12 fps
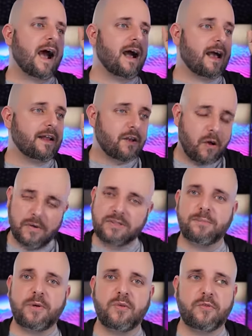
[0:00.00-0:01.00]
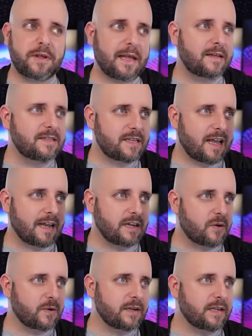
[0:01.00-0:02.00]
I know it's a beautiful case. I
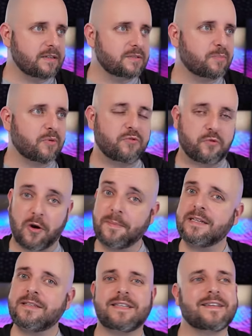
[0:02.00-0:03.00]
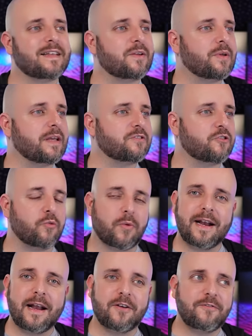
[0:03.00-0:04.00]
know it is performant. I know it gets
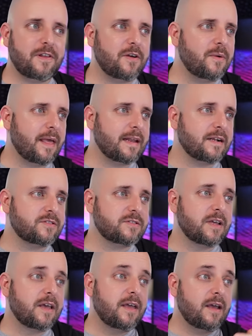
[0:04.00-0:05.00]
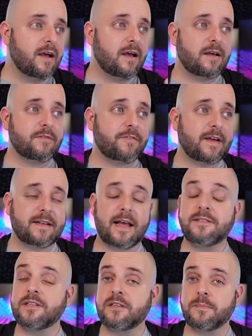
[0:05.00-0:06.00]
great airflow and it's uh,
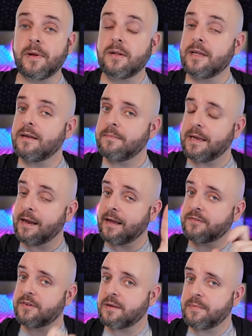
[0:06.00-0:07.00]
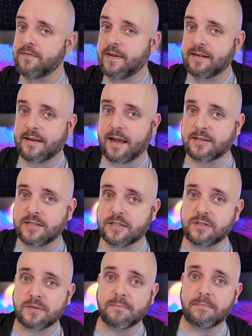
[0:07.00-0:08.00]
fantastic to build in, meaning it's going to be fantastic
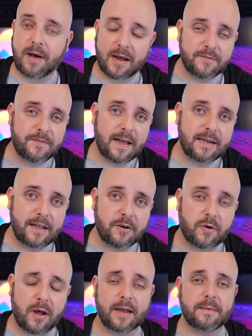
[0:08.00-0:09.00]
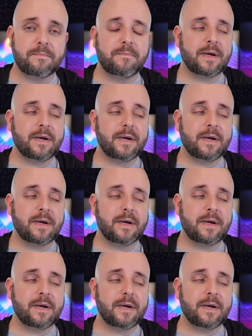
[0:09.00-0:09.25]
to modify later on.